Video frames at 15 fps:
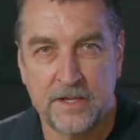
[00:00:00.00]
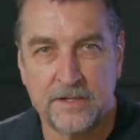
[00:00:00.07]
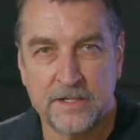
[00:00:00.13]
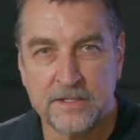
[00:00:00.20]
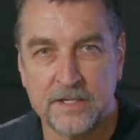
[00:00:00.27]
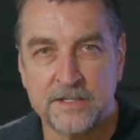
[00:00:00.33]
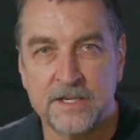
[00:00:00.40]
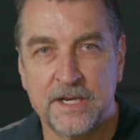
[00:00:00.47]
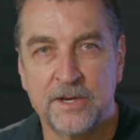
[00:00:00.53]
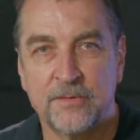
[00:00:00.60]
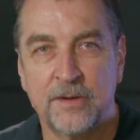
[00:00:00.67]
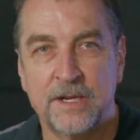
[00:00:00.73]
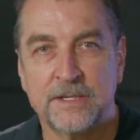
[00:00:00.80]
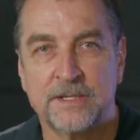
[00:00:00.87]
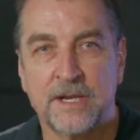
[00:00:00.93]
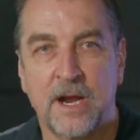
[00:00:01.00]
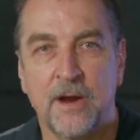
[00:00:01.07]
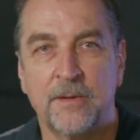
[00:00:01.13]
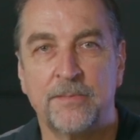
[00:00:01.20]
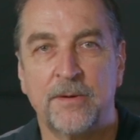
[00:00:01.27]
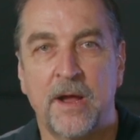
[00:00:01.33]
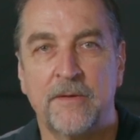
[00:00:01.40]
This has increased
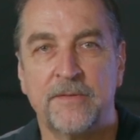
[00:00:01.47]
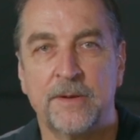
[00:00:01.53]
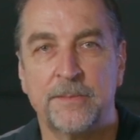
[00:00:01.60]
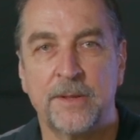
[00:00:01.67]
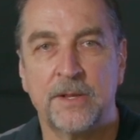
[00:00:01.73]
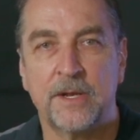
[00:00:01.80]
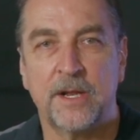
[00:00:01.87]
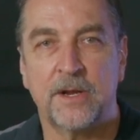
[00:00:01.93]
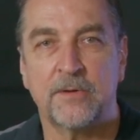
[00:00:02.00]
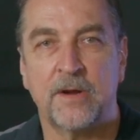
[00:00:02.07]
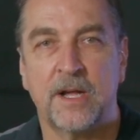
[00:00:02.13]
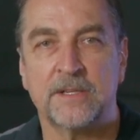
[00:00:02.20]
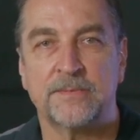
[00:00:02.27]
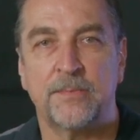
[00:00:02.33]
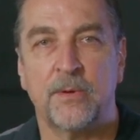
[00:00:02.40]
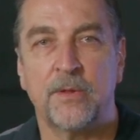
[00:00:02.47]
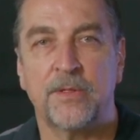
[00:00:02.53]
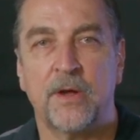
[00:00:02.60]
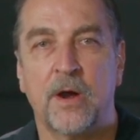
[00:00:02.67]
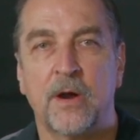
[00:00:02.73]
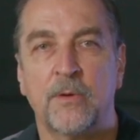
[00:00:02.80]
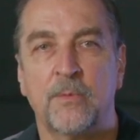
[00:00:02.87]
our profitability across both
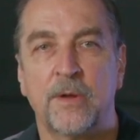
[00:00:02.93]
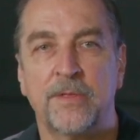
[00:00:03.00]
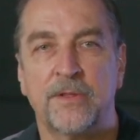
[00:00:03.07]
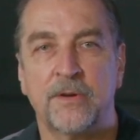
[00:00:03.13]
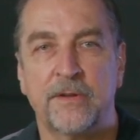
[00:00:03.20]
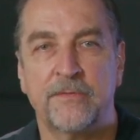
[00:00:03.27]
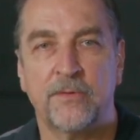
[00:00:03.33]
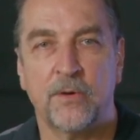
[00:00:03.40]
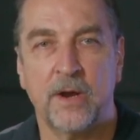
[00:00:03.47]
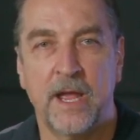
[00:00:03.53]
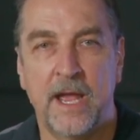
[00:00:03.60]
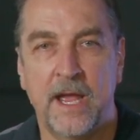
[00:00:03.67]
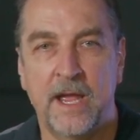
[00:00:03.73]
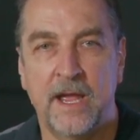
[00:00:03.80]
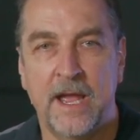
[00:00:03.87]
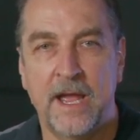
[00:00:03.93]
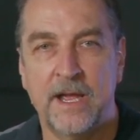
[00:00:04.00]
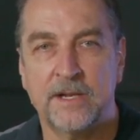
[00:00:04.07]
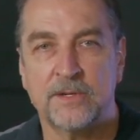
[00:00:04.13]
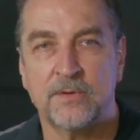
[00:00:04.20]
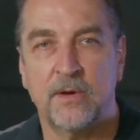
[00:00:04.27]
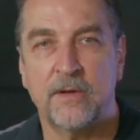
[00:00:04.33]
R one thirty-four A
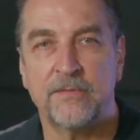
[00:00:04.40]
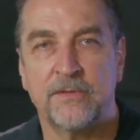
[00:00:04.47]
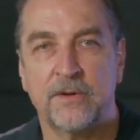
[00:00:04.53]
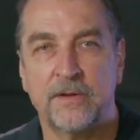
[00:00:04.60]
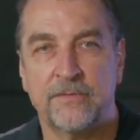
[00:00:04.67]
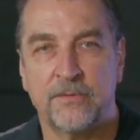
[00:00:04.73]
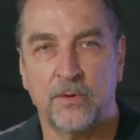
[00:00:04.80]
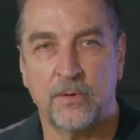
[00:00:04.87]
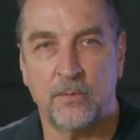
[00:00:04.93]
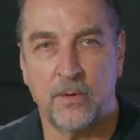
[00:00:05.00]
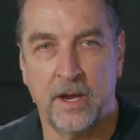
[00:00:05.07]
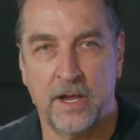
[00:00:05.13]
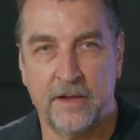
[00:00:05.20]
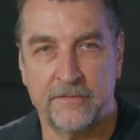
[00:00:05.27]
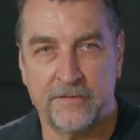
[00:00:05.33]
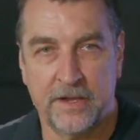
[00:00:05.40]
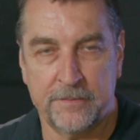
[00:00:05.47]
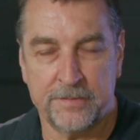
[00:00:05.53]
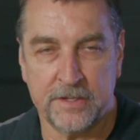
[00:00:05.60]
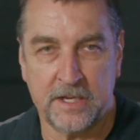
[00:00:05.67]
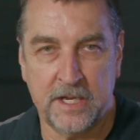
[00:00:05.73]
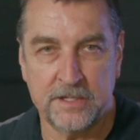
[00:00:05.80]
and twelve thirty-four Y F
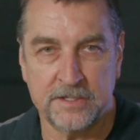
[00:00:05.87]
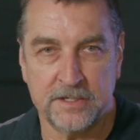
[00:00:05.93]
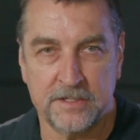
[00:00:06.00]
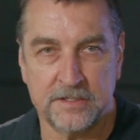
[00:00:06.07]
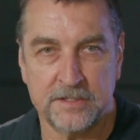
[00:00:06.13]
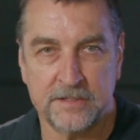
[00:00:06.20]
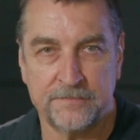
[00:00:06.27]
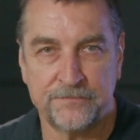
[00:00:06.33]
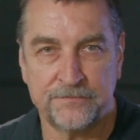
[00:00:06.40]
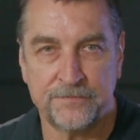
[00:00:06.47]
applications.